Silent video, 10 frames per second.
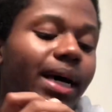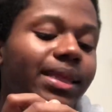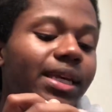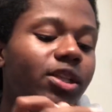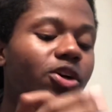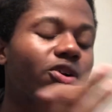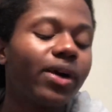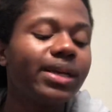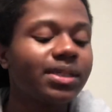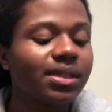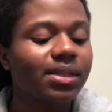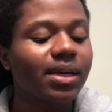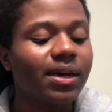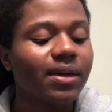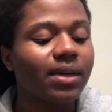think the craziest
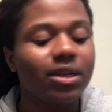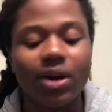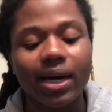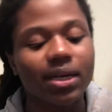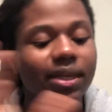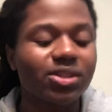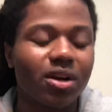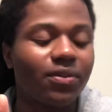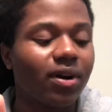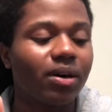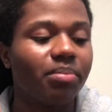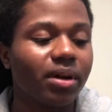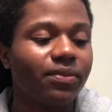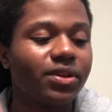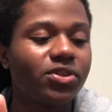thing, I could list off all the
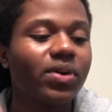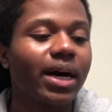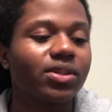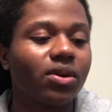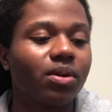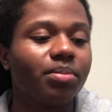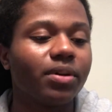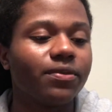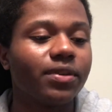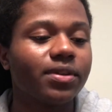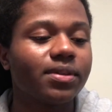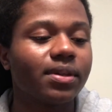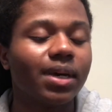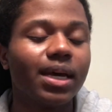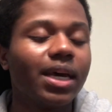benefits. You guys know the benefits,
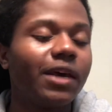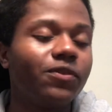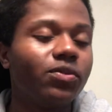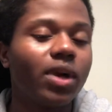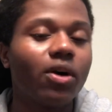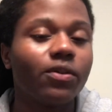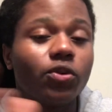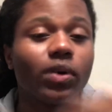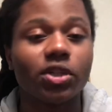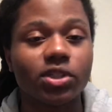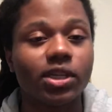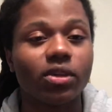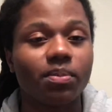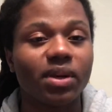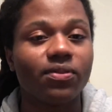and if you don't, if you want to just hear
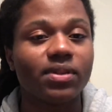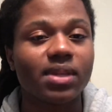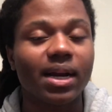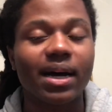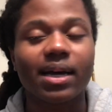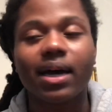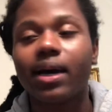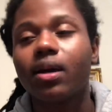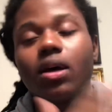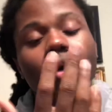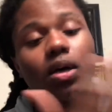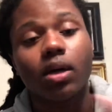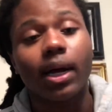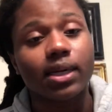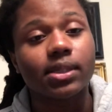the benefits that I got,
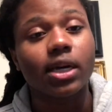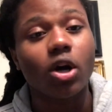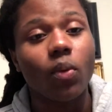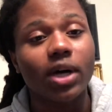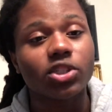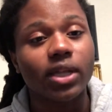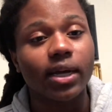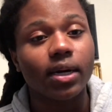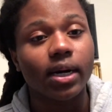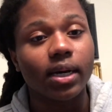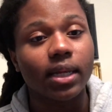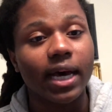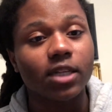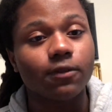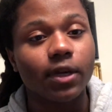like I said, go watch that
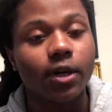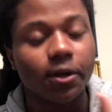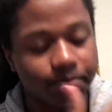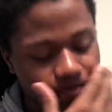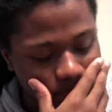last video,